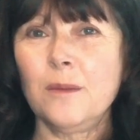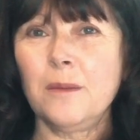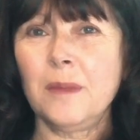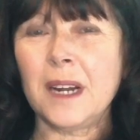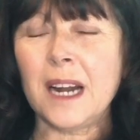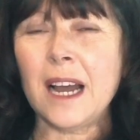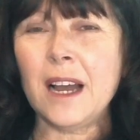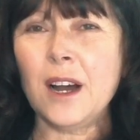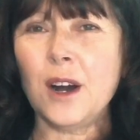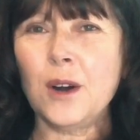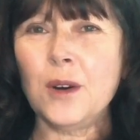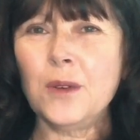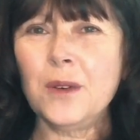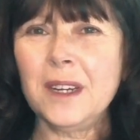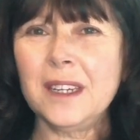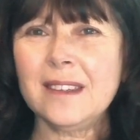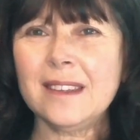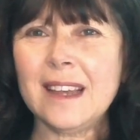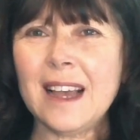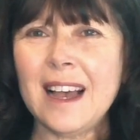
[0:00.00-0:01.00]
but I
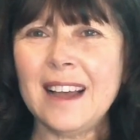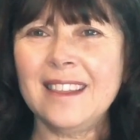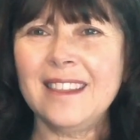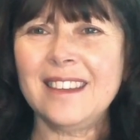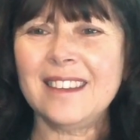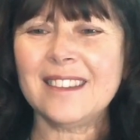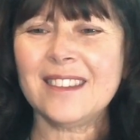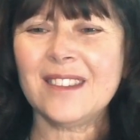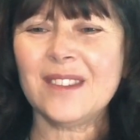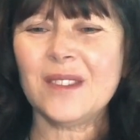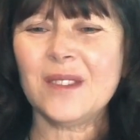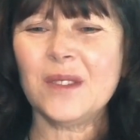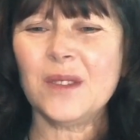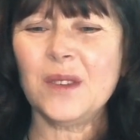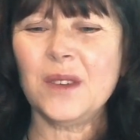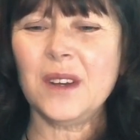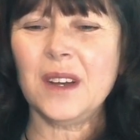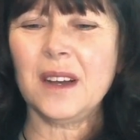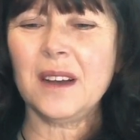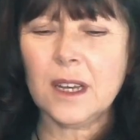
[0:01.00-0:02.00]
always had this
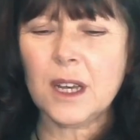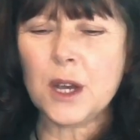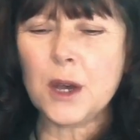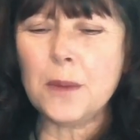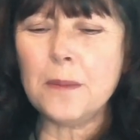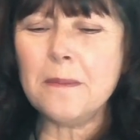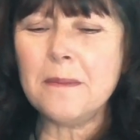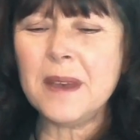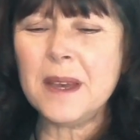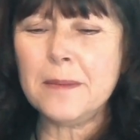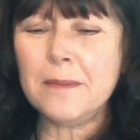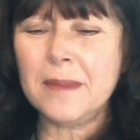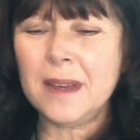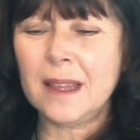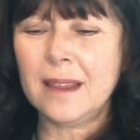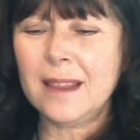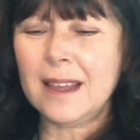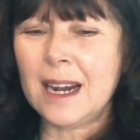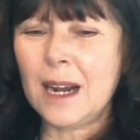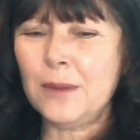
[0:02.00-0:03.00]

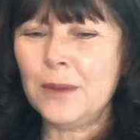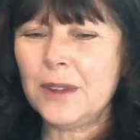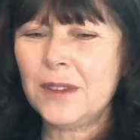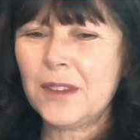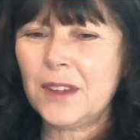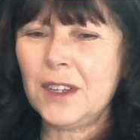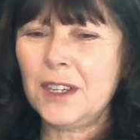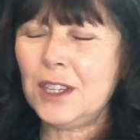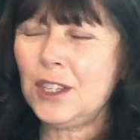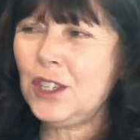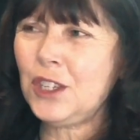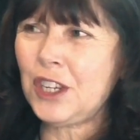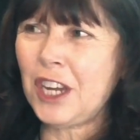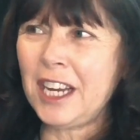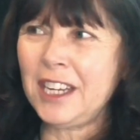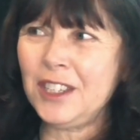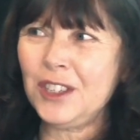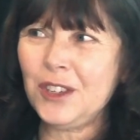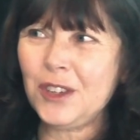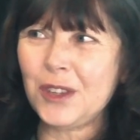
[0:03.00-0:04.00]
commitment that I was going to
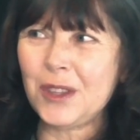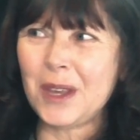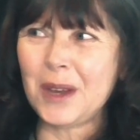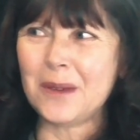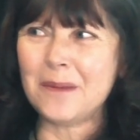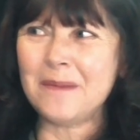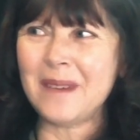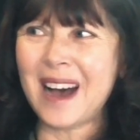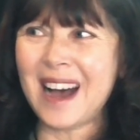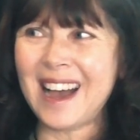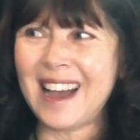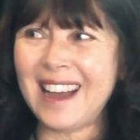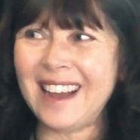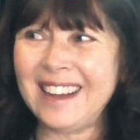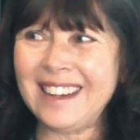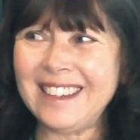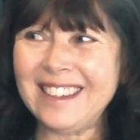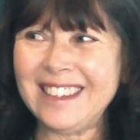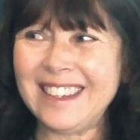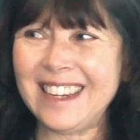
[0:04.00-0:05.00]
change their
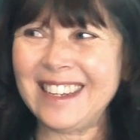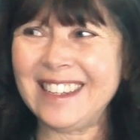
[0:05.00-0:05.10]
mind.